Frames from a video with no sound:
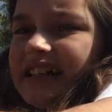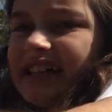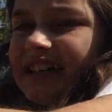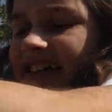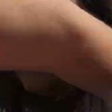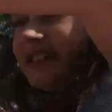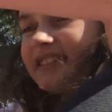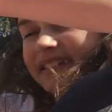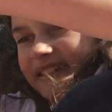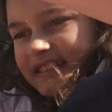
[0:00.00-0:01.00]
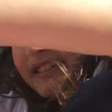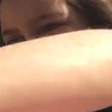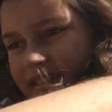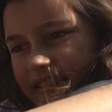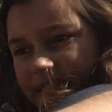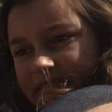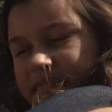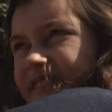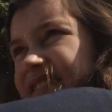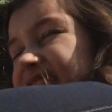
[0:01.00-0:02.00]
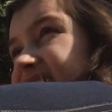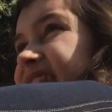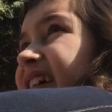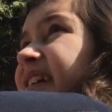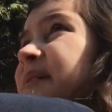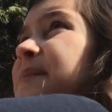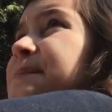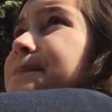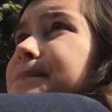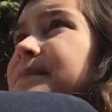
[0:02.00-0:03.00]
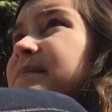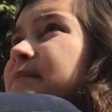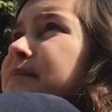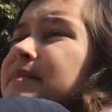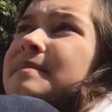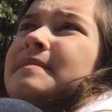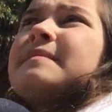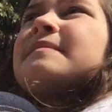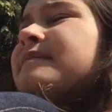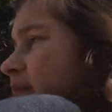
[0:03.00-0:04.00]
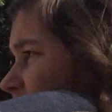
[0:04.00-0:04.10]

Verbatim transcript: Guys, this is actually real. I have no idea what's going on.